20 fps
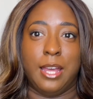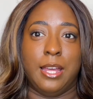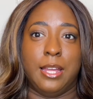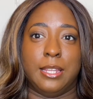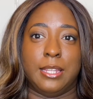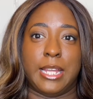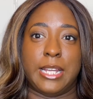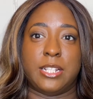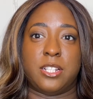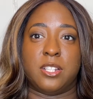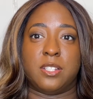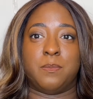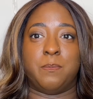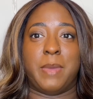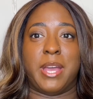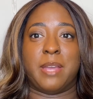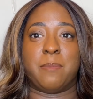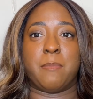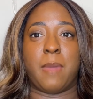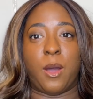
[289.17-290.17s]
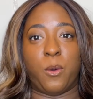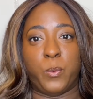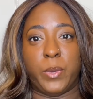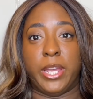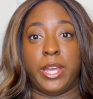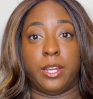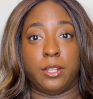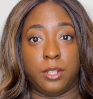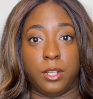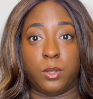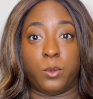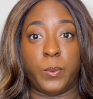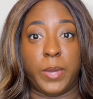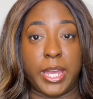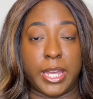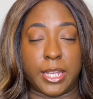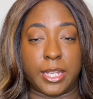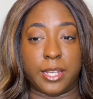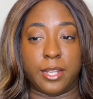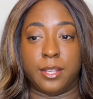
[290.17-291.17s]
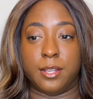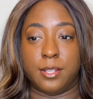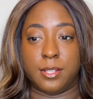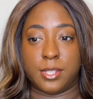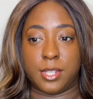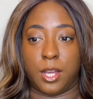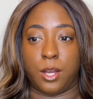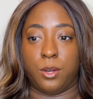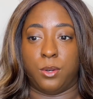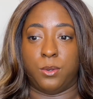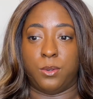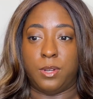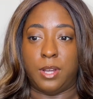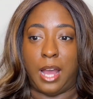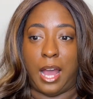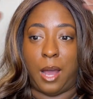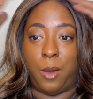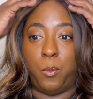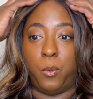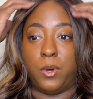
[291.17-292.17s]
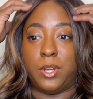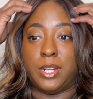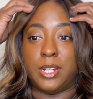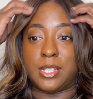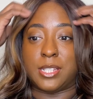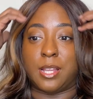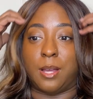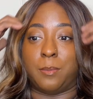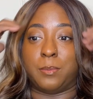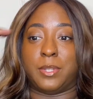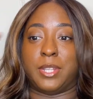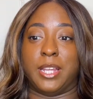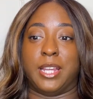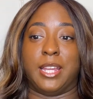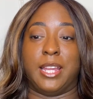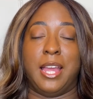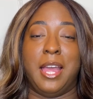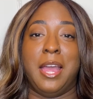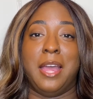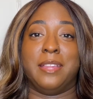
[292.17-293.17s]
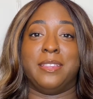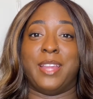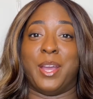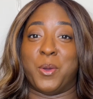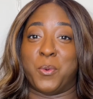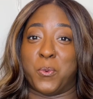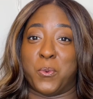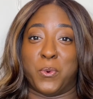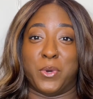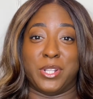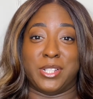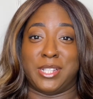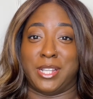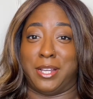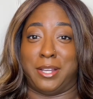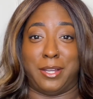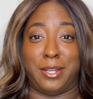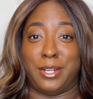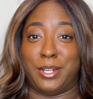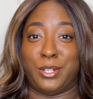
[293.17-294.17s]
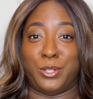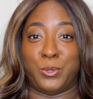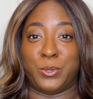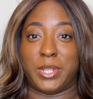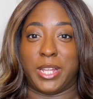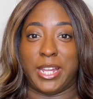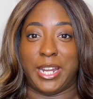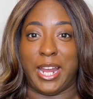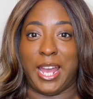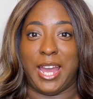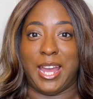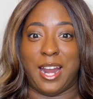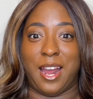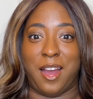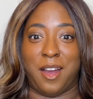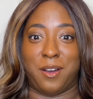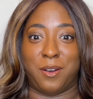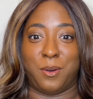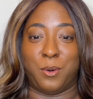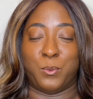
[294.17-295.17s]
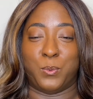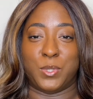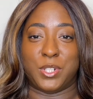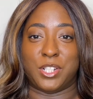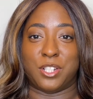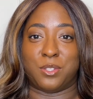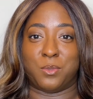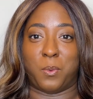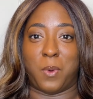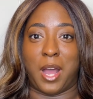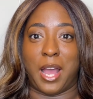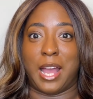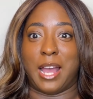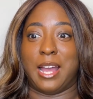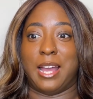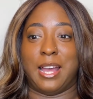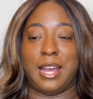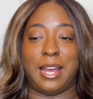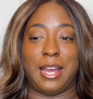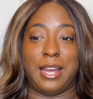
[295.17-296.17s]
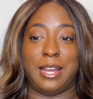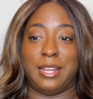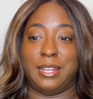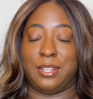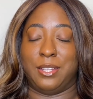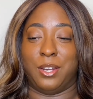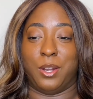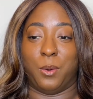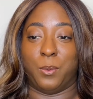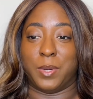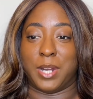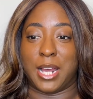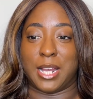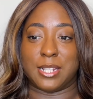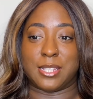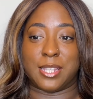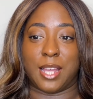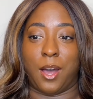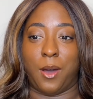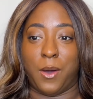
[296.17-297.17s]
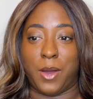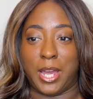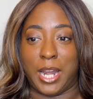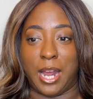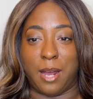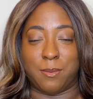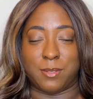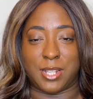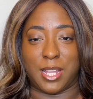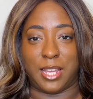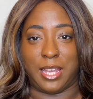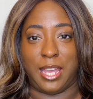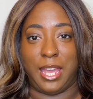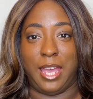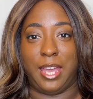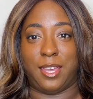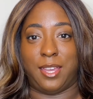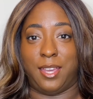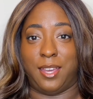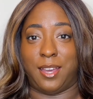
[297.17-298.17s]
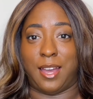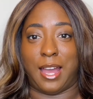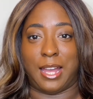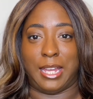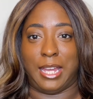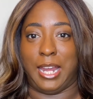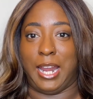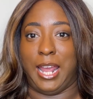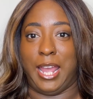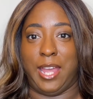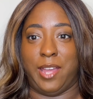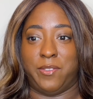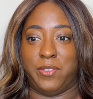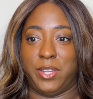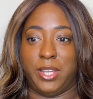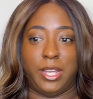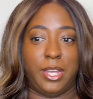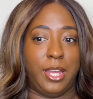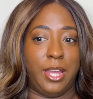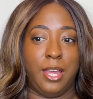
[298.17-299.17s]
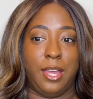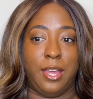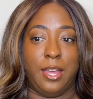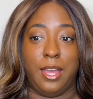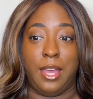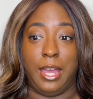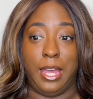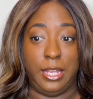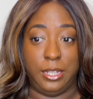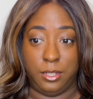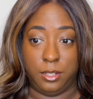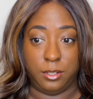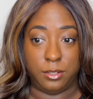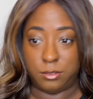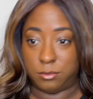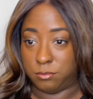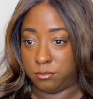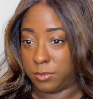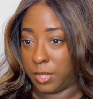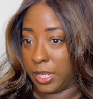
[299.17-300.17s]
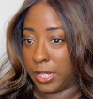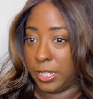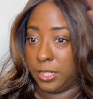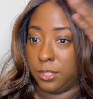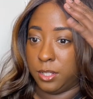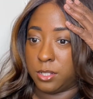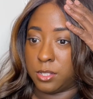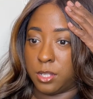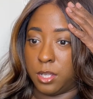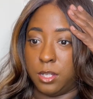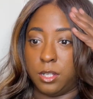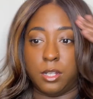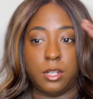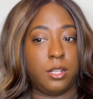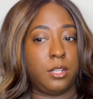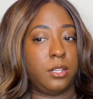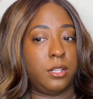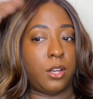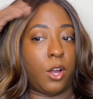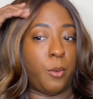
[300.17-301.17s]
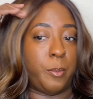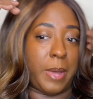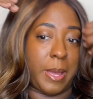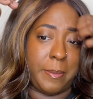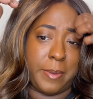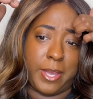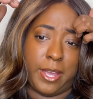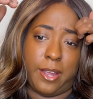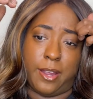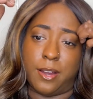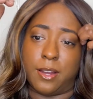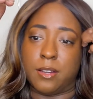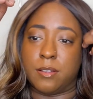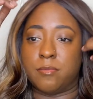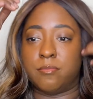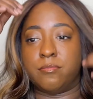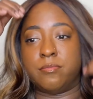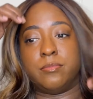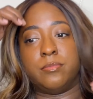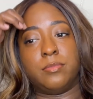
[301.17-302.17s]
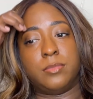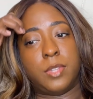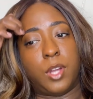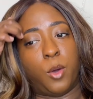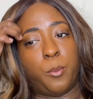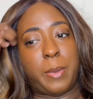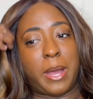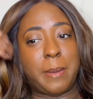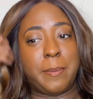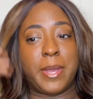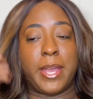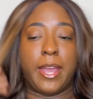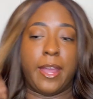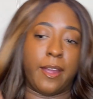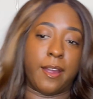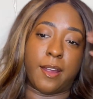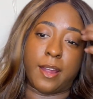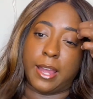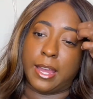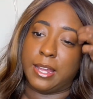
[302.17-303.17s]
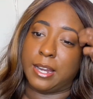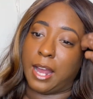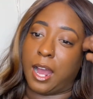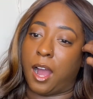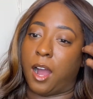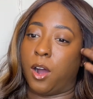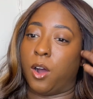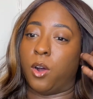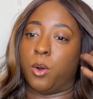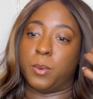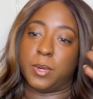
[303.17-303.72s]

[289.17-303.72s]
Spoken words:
they just make my wig look wiggy. So I wanted something that wasn't going to do that at all, which is why when I saw it, I was like, heck yeah, I gotta have it. It looks good. No baby hair. No baby hair at all